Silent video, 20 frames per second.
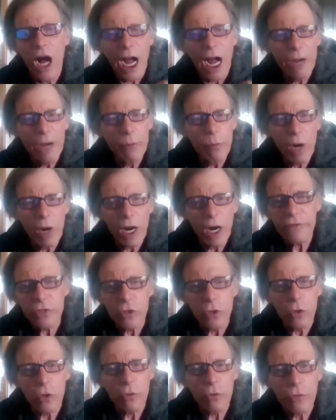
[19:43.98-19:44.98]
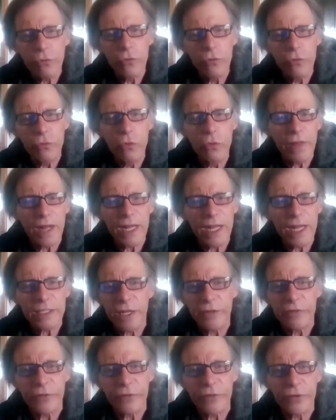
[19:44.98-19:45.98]
I wanted to go through that
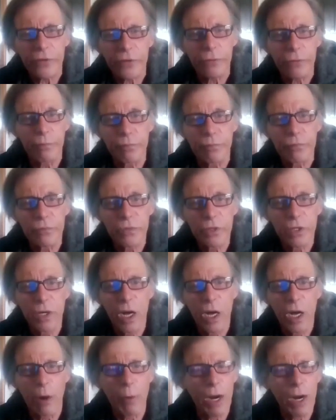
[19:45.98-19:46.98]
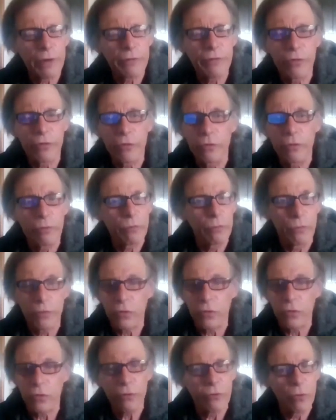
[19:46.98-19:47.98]
center. I wanted
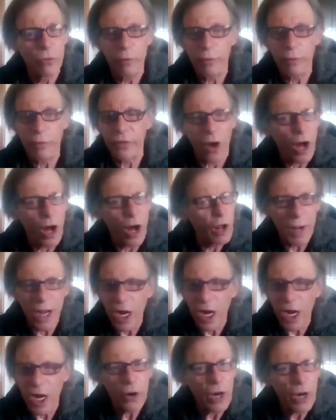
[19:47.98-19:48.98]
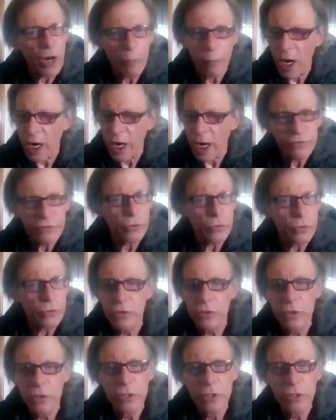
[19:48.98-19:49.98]
to go through it with all my heart. I wanted to,
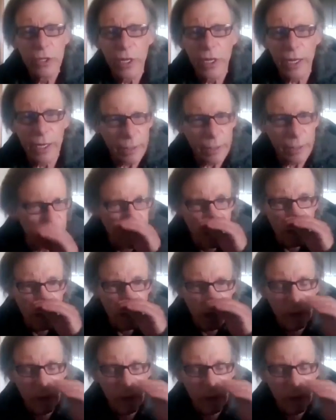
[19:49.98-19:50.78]
and